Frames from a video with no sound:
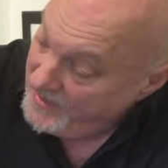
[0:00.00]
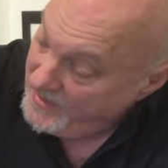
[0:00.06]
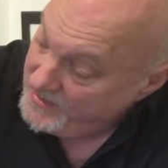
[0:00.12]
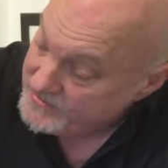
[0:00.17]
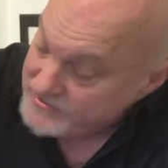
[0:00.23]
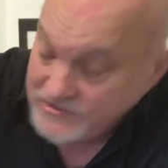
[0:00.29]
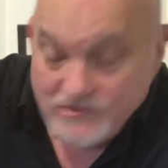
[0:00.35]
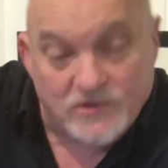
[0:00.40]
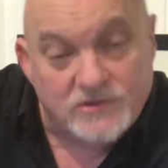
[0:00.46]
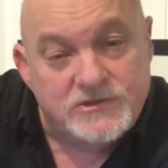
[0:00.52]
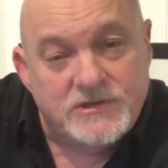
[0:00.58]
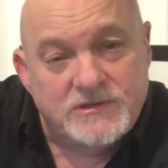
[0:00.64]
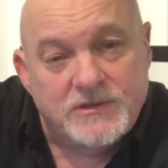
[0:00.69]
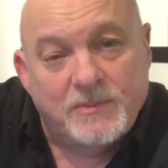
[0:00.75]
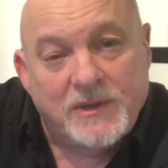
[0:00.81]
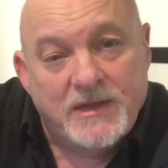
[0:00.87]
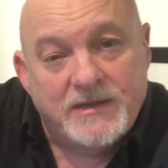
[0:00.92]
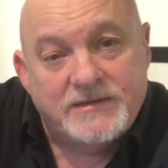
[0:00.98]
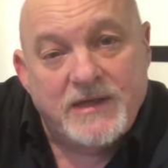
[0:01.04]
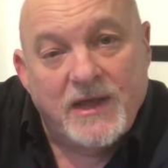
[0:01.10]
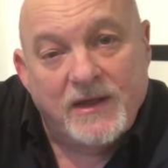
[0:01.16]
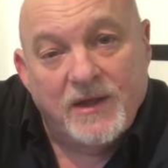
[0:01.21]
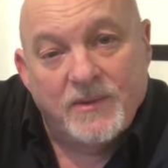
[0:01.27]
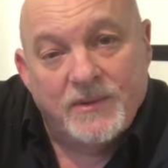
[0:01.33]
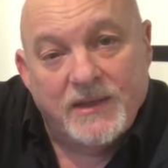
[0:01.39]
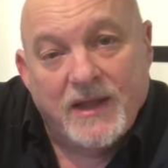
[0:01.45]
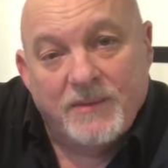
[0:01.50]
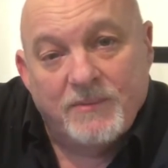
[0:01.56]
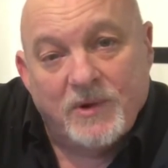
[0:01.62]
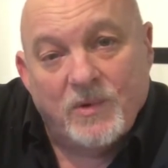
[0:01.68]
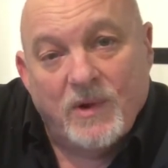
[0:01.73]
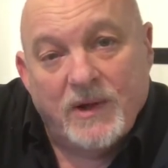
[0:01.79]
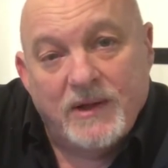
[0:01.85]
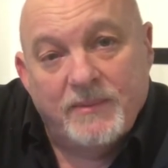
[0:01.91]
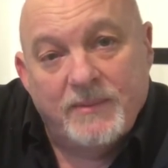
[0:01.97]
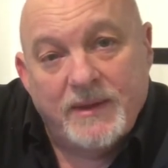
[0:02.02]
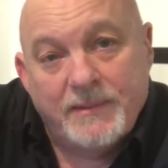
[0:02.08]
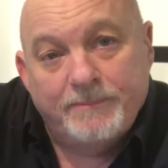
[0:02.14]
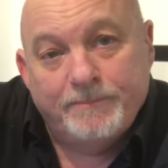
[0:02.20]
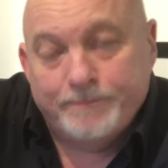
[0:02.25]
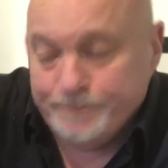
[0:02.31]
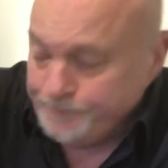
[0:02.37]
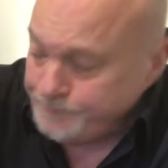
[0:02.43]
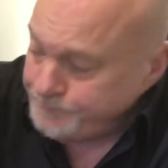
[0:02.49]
As such, it's a place I go with the camera quite a bit,